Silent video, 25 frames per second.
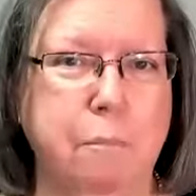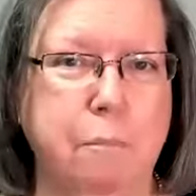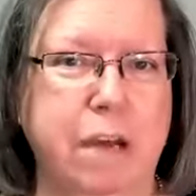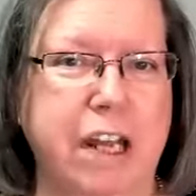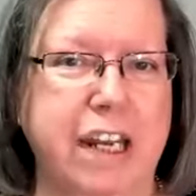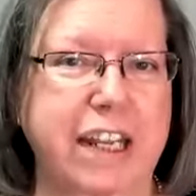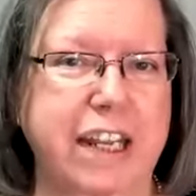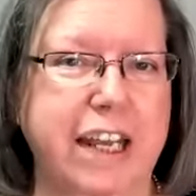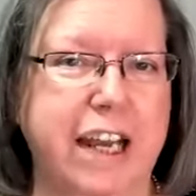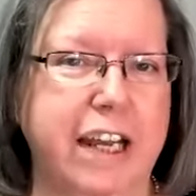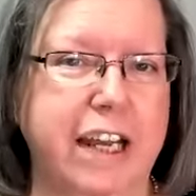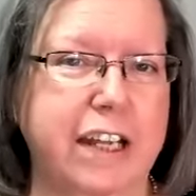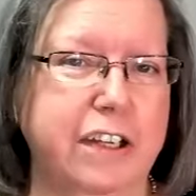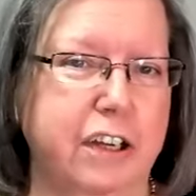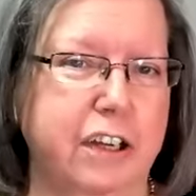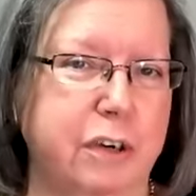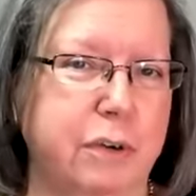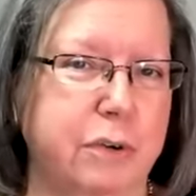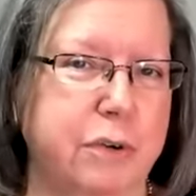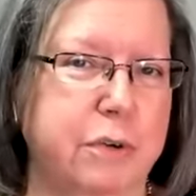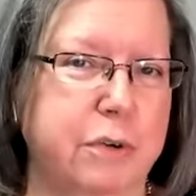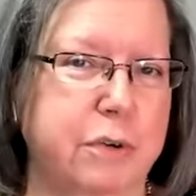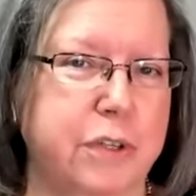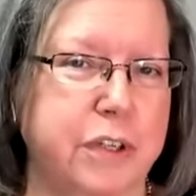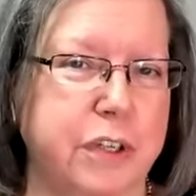Many I
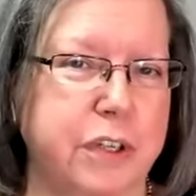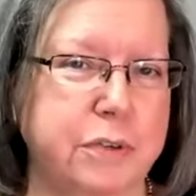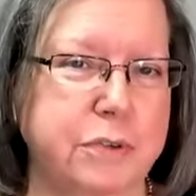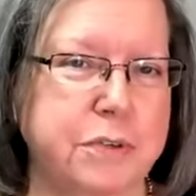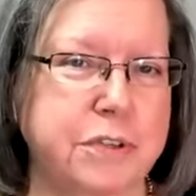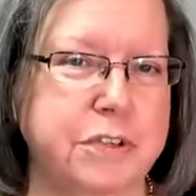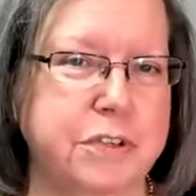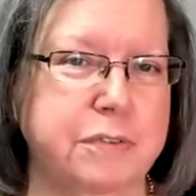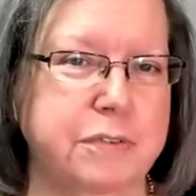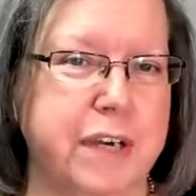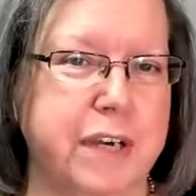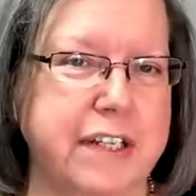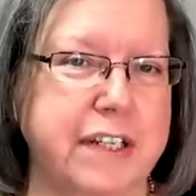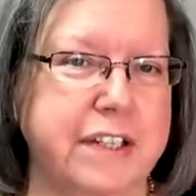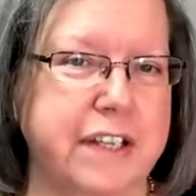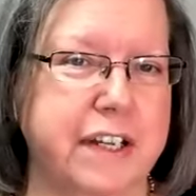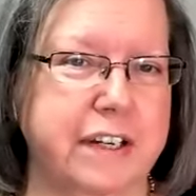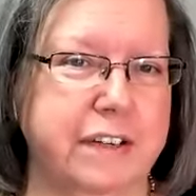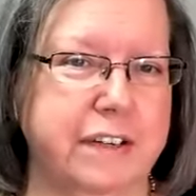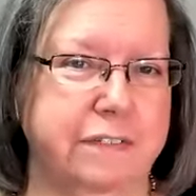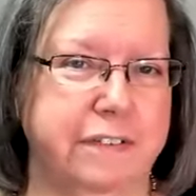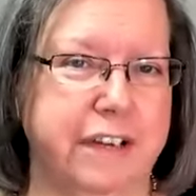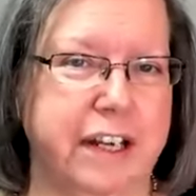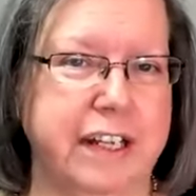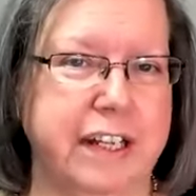know who used to
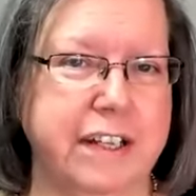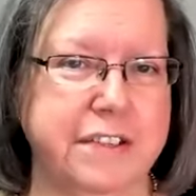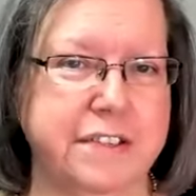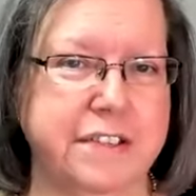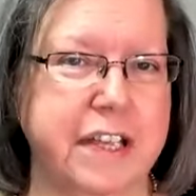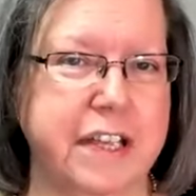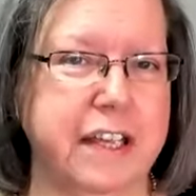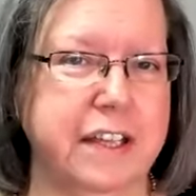identify as